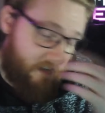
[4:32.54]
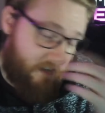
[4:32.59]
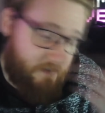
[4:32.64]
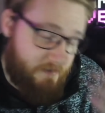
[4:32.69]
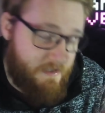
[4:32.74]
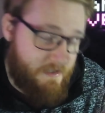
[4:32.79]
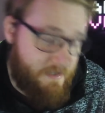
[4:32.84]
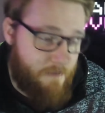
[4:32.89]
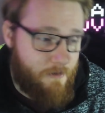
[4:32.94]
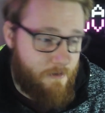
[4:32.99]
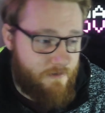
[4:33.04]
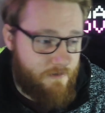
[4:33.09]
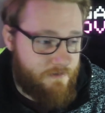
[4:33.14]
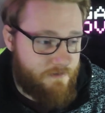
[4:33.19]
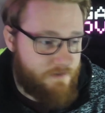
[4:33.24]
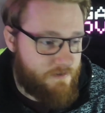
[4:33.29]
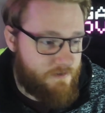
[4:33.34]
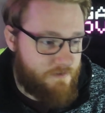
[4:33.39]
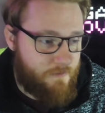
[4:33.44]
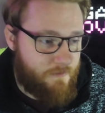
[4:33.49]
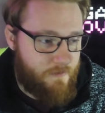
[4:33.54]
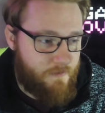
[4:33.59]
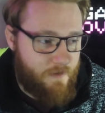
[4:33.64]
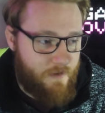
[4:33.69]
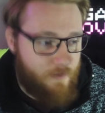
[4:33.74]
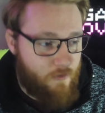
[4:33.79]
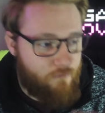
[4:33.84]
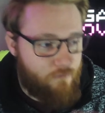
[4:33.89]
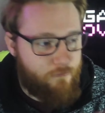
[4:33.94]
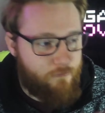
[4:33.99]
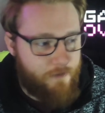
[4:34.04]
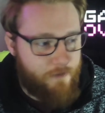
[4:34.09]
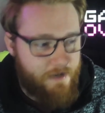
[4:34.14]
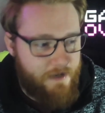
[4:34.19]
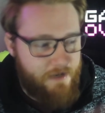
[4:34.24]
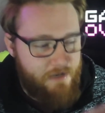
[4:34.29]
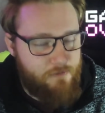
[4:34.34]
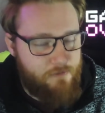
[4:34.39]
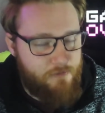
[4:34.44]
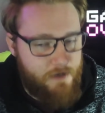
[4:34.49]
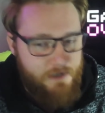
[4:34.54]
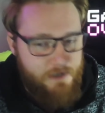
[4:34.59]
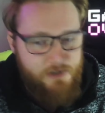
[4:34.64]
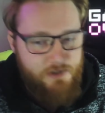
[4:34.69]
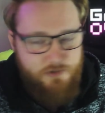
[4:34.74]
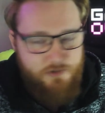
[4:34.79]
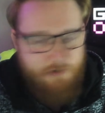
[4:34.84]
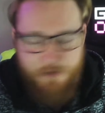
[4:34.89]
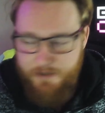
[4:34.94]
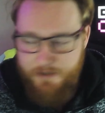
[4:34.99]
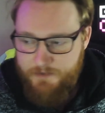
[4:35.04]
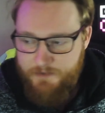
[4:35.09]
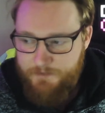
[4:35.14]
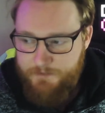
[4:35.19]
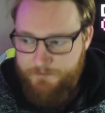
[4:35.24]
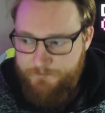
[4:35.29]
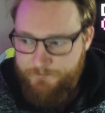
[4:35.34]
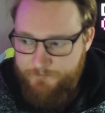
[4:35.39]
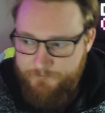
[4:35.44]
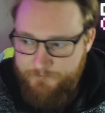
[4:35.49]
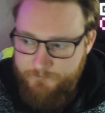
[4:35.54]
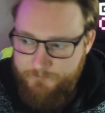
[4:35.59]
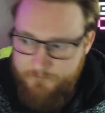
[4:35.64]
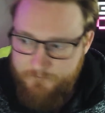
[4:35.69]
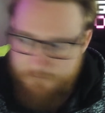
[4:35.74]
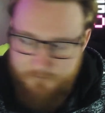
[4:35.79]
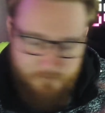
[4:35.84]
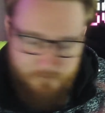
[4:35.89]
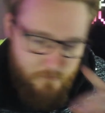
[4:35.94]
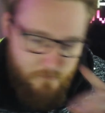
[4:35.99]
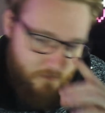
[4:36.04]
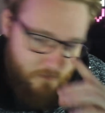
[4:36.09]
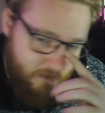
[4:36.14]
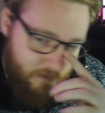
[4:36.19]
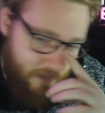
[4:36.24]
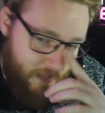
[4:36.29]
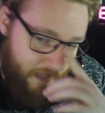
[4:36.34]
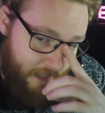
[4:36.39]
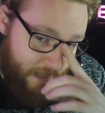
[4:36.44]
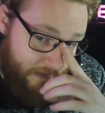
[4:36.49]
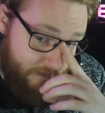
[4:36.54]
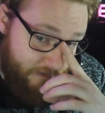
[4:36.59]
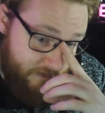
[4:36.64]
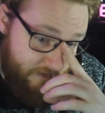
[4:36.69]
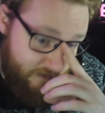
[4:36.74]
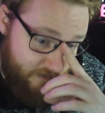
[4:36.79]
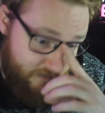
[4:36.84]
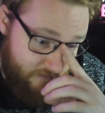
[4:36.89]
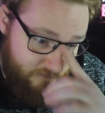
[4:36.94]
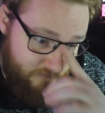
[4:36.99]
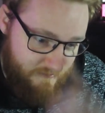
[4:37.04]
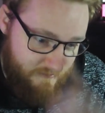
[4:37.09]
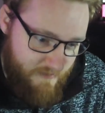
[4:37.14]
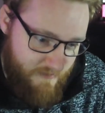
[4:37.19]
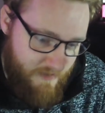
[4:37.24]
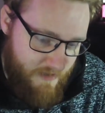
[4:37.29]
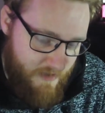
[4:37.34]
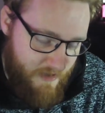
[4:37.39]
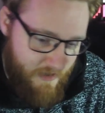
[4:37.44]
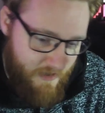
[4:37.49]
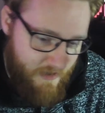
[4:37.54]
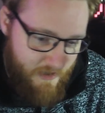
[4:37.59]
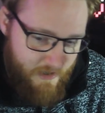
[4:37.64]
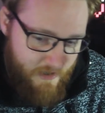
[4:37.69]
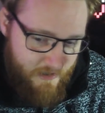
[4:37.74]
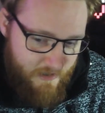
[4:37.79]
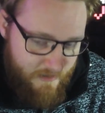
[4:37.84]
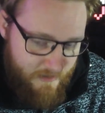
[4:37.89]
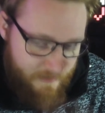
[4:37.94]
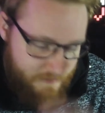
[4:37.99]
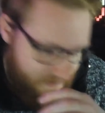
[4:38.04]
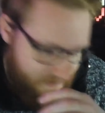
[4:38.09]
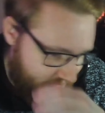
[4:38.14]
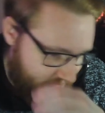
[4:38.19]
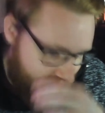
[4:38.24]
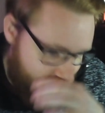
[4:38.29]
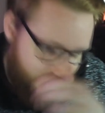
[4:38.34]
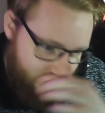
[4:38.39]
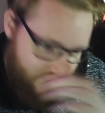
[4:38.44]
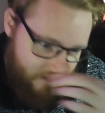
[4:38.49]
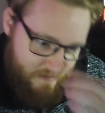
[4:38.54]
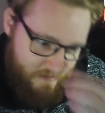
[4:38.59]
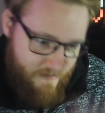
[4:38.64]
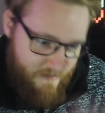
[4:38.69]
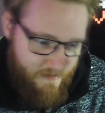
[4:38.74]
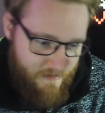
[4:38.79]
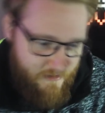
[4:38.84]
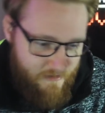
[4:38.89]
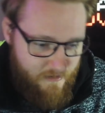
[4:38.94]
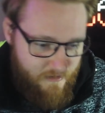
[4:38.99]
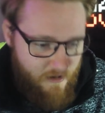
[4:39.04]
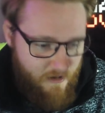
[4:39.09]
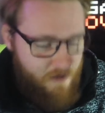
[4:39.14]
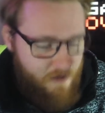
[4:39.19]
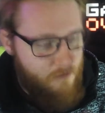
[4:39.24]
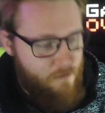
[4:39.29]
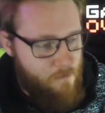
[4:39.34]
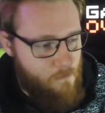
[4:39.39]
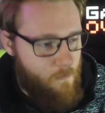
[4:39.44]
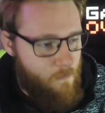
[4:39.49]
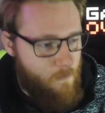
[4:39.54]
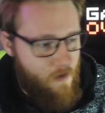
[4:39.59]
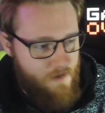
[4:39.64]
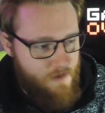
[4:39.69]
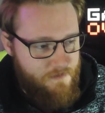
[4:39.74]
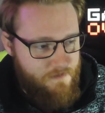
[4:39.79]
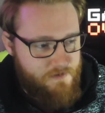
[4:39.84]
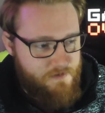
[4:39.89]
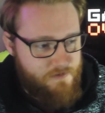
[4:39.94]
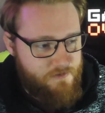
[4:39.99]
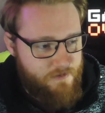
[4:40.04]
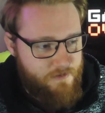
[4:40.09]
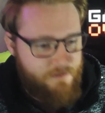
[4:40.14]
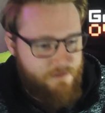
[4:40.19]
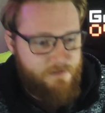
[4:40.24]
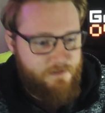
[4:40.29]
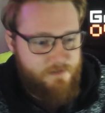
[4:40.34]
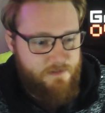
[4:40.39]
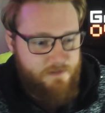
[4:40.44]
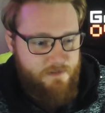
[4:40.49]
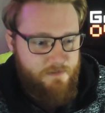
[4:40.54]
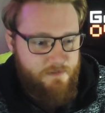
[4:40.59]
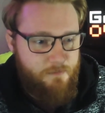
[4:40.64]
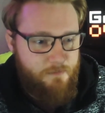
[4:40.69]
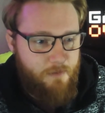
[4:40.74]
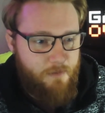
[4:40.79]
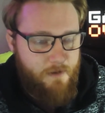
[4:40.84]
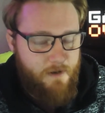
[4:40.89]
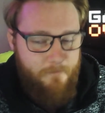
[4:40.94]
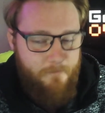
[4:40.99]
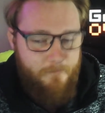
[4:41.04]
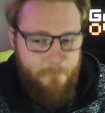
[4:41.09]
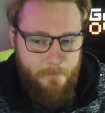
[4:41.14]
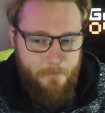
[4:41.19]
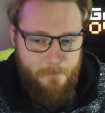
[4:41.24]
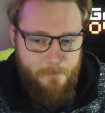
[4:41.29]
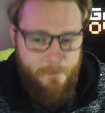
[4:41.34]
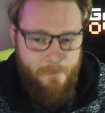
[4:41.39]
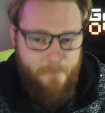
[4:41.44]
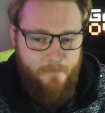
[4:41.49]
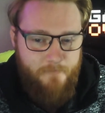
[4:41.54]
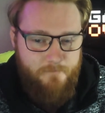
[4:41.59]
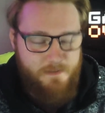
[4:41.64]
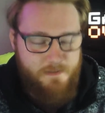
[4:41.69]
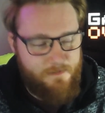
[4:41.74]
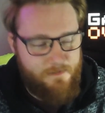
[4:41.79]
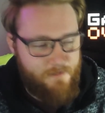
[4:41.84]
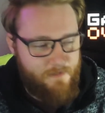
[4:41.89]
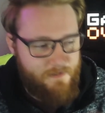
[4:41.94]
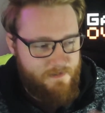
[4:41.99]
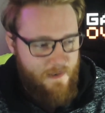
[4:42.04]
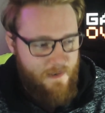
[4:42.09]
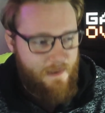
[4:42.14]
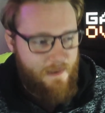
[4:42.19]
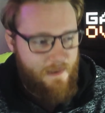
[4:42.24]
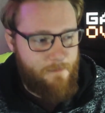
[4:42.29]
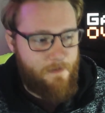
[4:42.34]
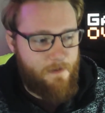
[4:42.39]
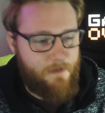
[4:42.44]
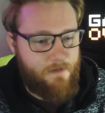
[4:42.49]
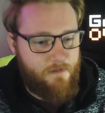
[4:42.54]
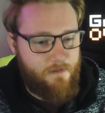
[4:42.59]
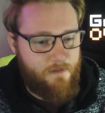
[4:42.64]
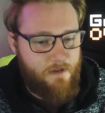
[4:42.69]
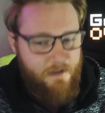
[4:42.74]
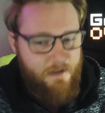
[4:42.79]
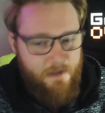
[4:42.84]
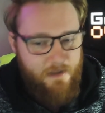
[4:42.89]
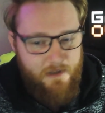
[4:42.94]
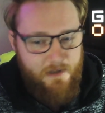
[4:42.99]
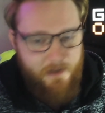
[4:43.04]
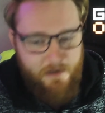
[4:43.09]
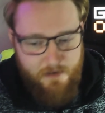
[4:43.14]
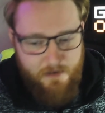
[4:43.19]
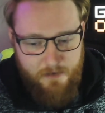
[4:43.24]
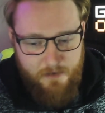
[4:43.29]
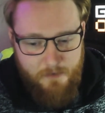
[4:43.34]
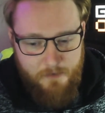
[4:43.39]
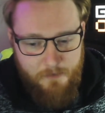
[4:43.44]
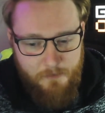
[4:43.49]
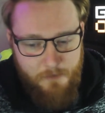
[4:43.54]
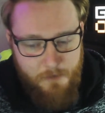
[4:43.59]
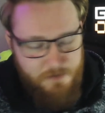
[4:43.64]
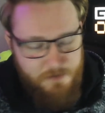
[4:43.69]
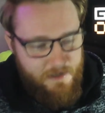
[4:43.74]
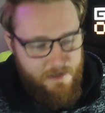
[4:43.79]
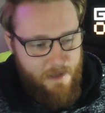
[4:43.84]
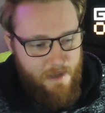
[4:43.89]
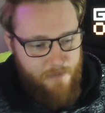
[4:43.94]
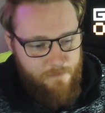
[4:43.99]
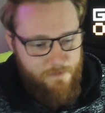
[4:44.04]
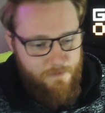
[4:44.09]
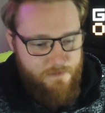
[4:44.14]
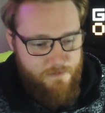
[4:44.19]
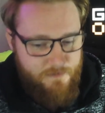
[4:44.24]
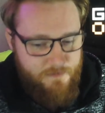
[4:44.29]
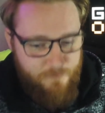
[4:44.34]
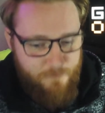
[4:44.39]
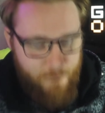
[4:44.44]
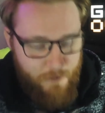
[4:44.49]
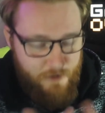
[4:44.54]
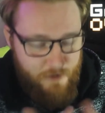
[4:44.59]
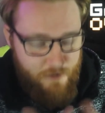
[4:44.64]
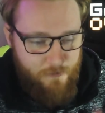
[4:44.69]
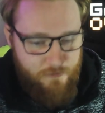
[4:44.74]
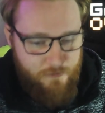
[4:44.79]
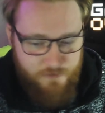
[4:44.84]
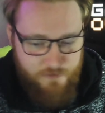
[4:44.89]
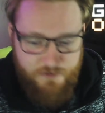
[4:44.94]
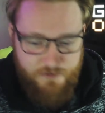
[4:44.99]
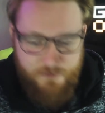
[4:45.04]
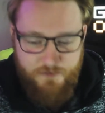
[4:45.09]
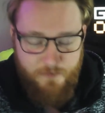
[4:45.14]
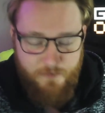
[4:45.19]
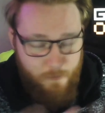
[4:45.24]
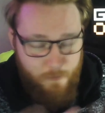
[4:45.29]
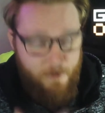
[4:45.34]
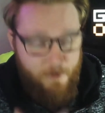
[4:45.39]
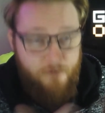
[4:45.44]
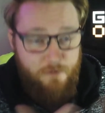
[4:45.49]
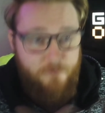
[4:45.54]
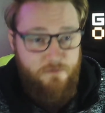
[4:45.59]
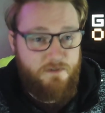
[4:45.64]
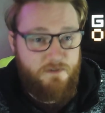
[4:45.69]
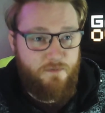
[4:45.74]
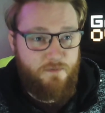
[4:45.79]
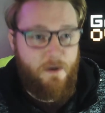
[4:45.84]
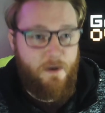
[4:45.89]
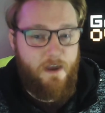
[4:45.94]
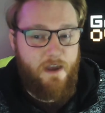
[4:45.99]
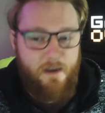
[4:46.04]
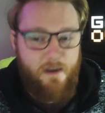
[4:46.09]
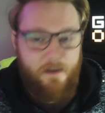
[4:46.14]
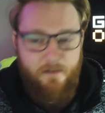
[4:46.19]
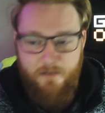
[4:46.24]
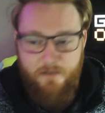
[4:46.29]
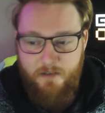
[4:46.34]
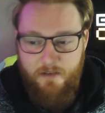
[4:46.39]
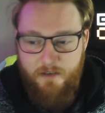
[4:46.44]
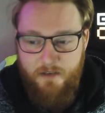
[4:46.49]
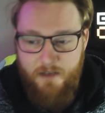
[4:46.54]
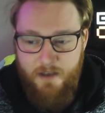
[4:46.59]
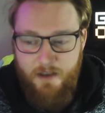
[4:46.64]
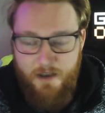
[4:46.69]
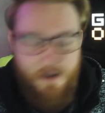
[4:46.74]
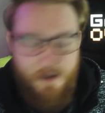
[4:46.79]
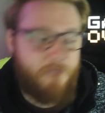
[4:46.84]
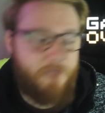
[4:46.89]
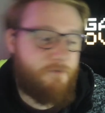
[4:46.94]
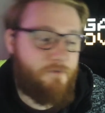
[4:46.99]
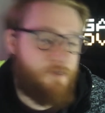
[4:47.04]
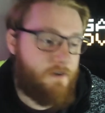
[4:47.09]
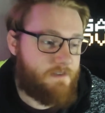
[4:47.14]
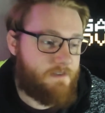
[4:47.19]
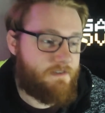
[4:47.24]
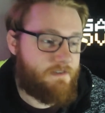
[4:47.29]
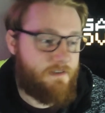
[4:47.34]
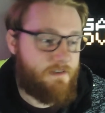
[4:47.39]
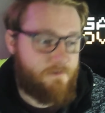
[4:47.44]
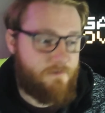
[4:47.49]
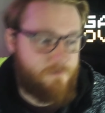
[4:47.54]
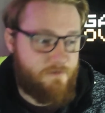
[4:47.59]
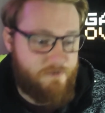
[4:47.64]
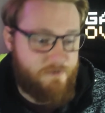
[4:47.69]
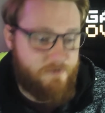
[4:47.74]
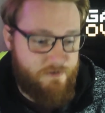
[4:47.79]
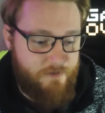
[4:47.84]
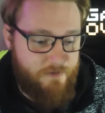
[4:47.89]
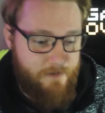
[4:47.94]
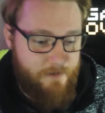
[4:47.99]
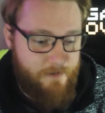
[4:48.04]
demonetize you for it. They got really, really strict. And that was the thing. I don't mind the strictness, but there's a limit. Like most gamers, we all swear left, right, and center on stream,